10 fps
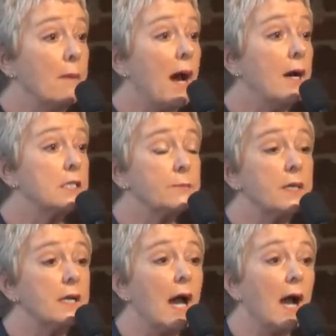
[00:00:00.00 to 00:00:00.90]
My
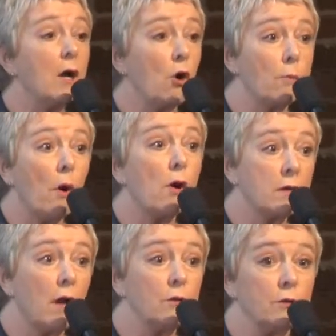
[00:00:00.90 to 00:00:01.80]
husband and I are
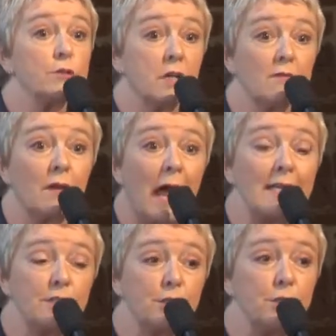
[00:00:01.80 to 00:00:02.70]
part owners of
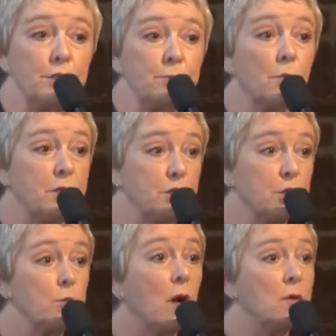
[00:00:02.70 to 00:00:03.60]
LightTube, which
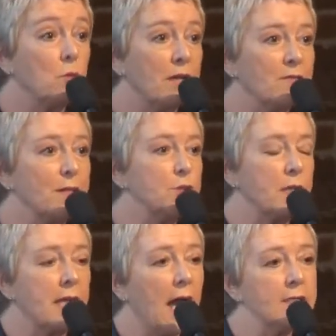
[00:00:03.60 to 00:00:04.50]
is what we
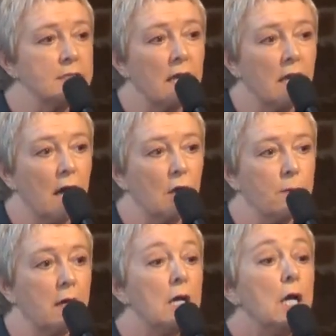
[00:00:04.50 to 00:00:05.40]
eventually got in
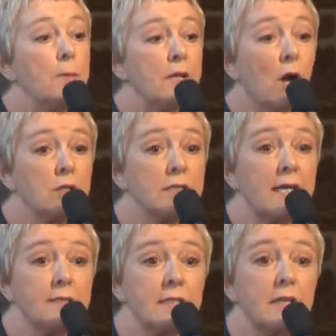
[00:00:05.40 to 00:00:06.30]
Tullahoma, because
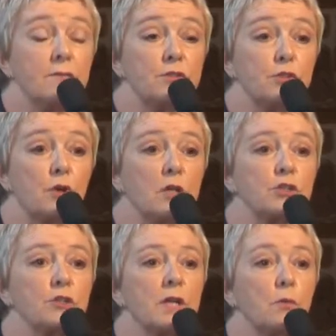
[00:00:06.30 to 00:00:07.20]
that is an
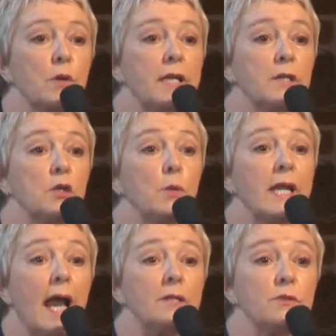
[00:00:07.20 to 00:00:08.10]
infrastructure that we knew
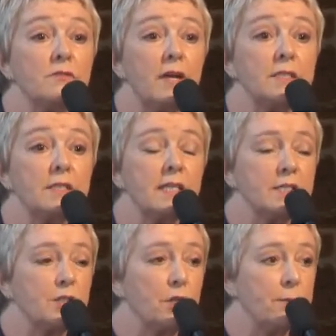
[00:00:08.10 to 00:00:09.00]
we had to invest in
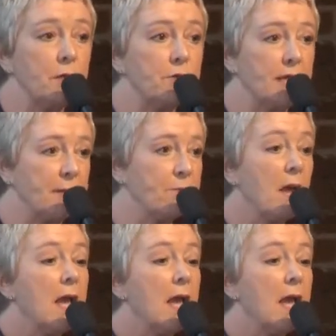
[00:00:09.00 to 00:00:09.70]
as a community.